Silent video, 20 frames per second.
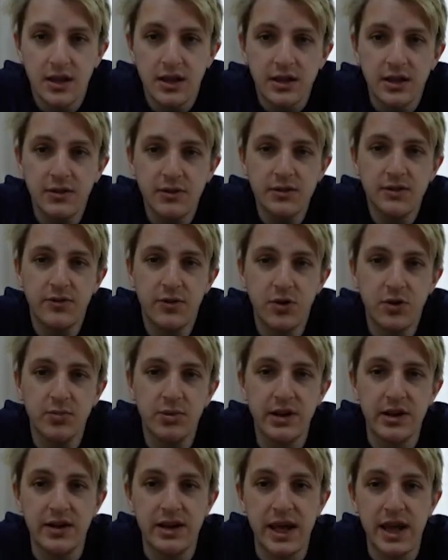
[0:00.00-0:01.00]
That was a
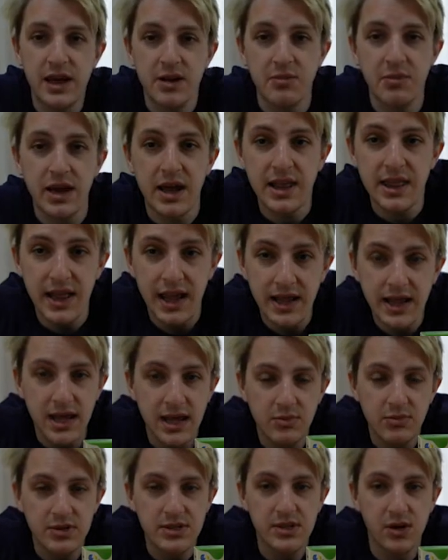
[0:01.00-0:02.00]
4-player game, and that
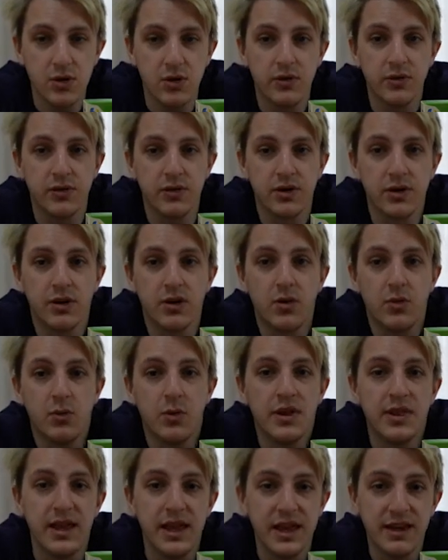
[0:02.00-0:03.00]
game was over
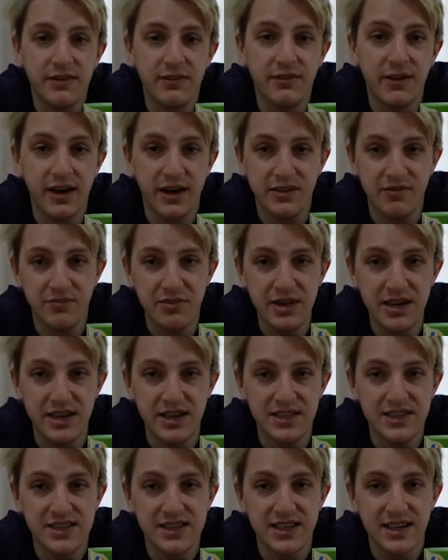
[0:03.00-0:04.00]
within 5
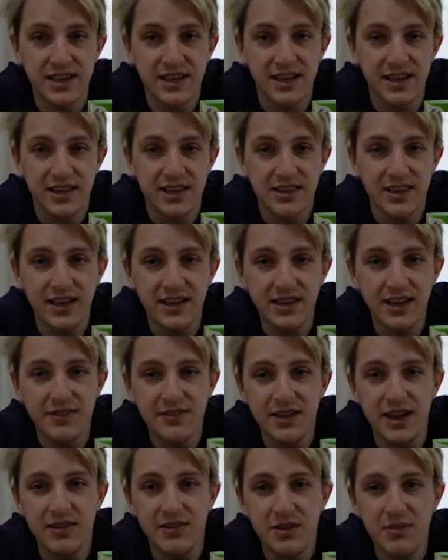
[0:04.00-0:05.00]
minutes. That
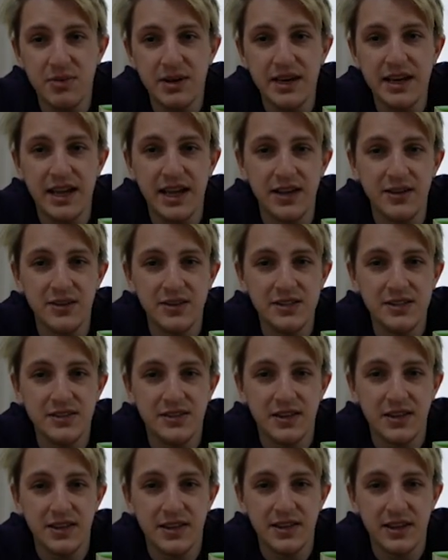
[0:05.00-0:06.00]
left everybody else
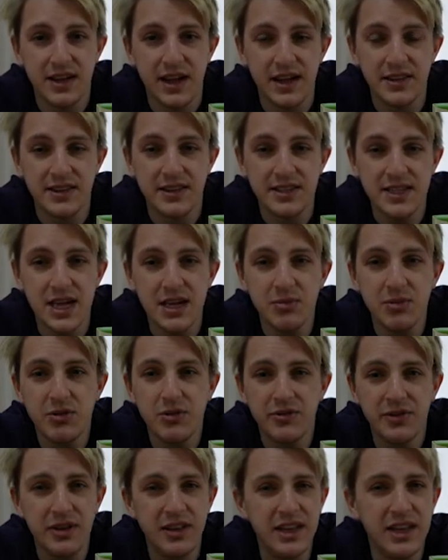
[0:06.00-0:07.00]
at the table
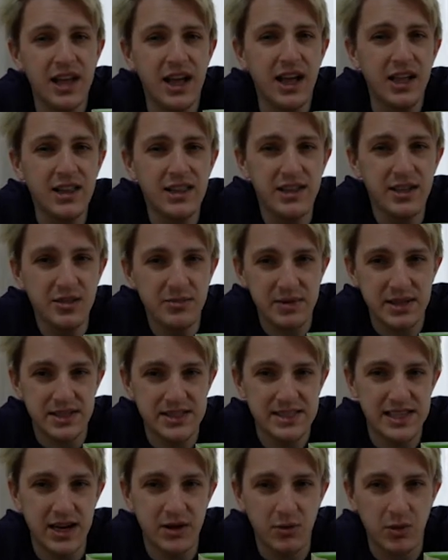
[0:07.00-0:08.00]
feeling a little bit
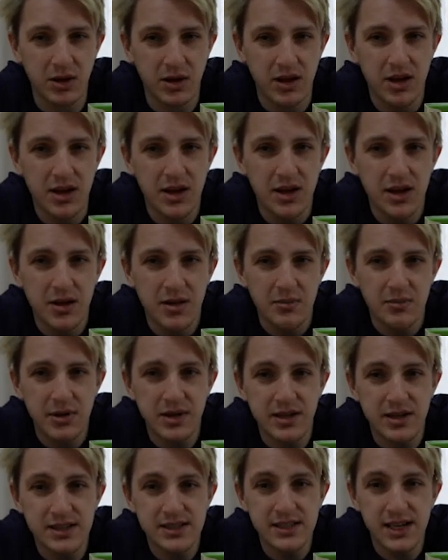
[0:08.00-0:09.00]
sour
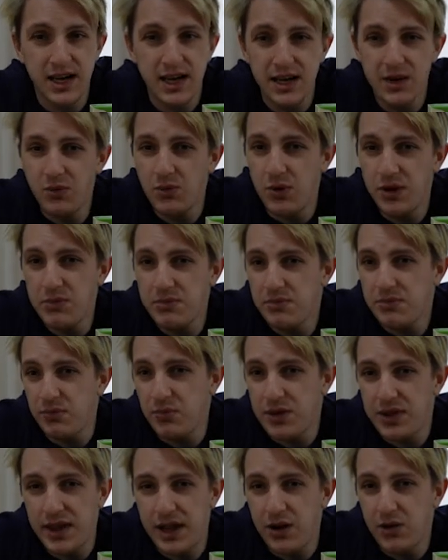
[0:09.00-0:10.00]
because I won
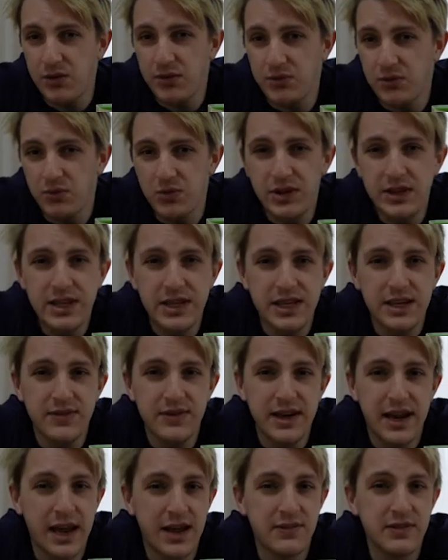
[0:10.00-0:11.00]
without really
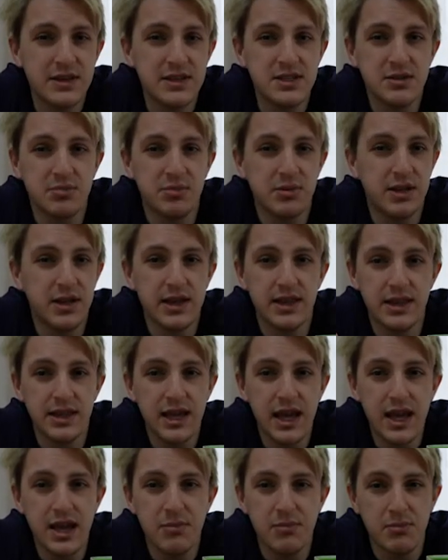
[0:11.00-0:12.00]
even having to play the
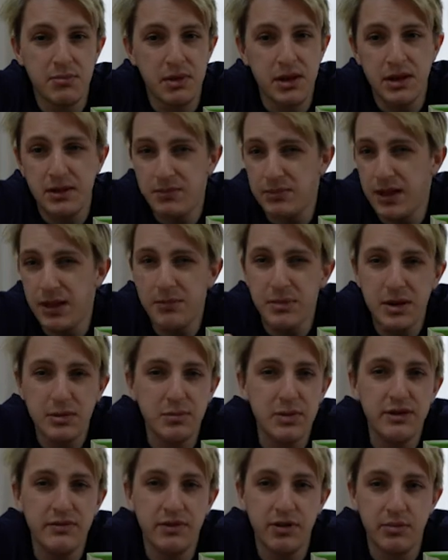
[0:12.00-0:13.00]
game, and that made
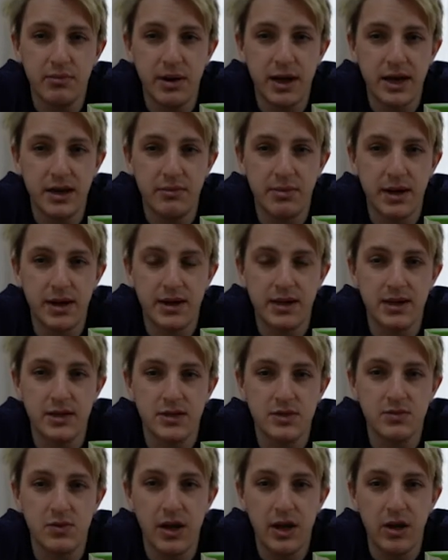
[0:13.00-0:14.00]
me feel bad about it
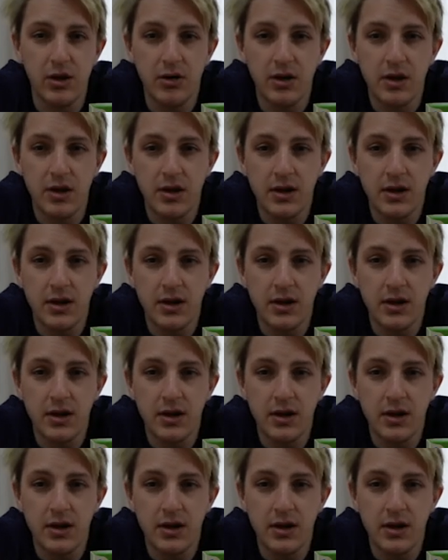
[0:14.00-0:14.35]
as well.